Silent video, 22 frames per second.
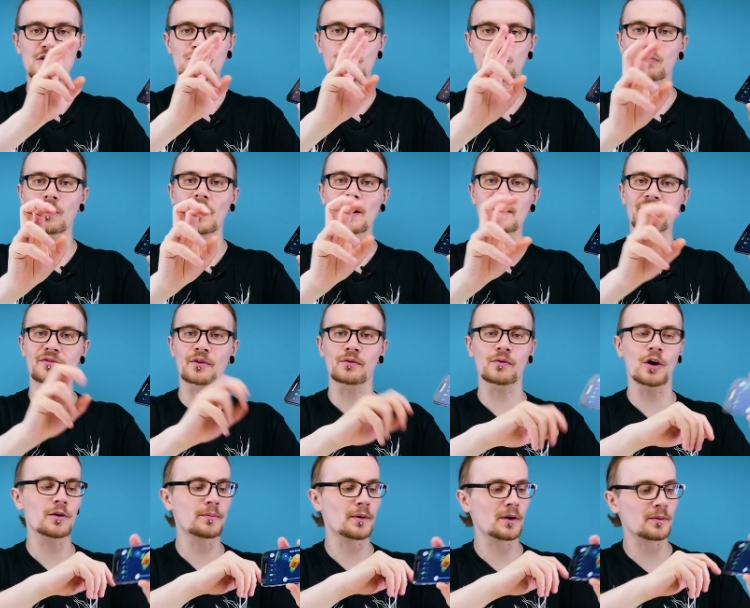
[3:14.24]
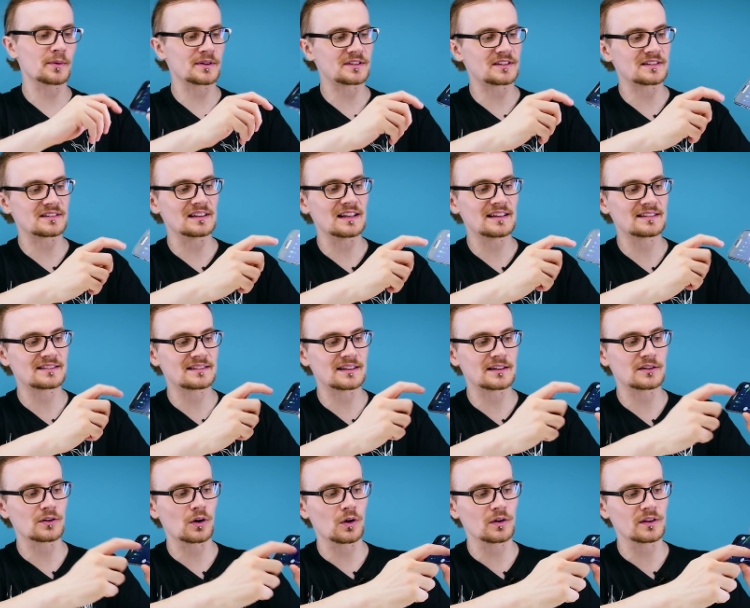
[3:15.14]
driver robot, which is
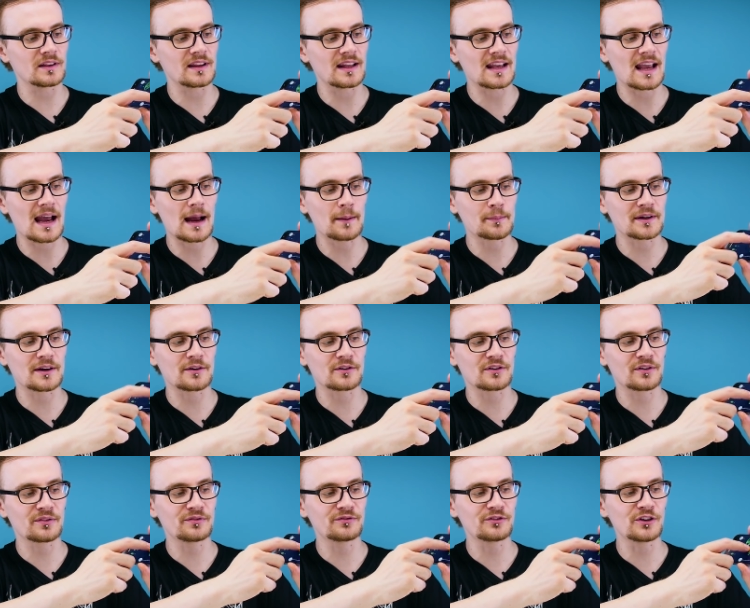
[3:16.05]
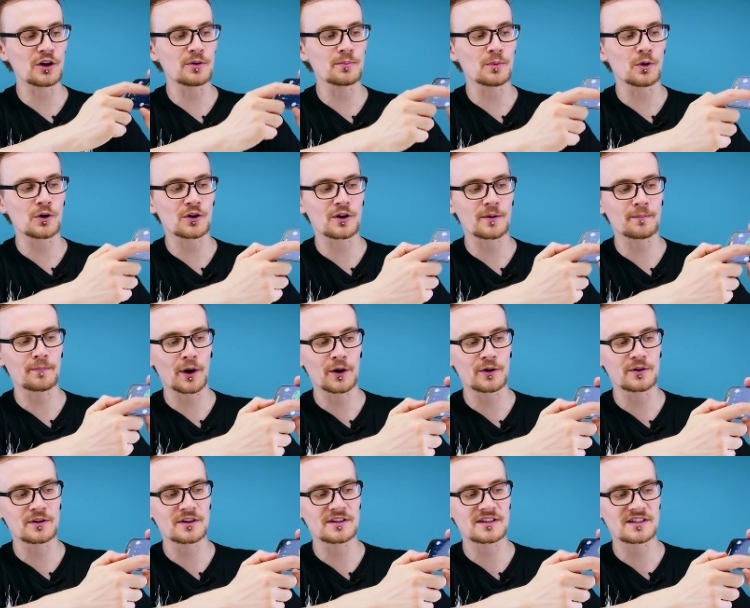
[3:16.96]
listed on the app, and there's a few more
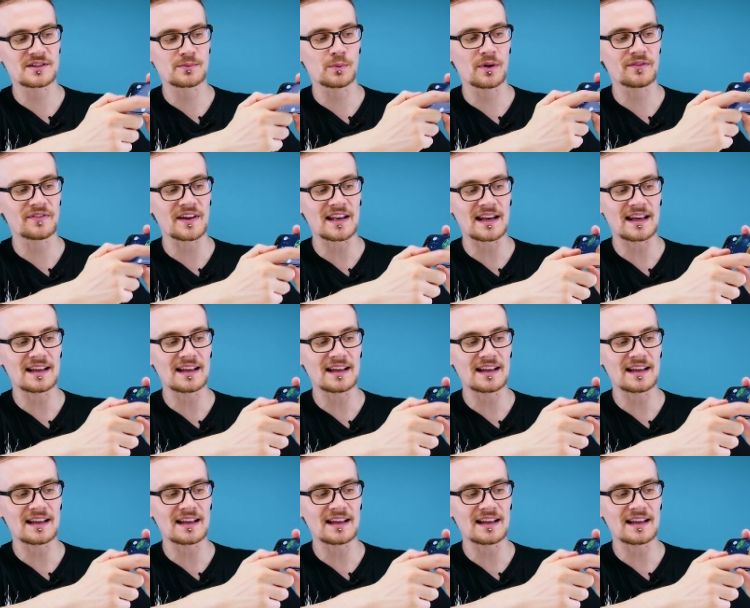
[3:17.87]
components within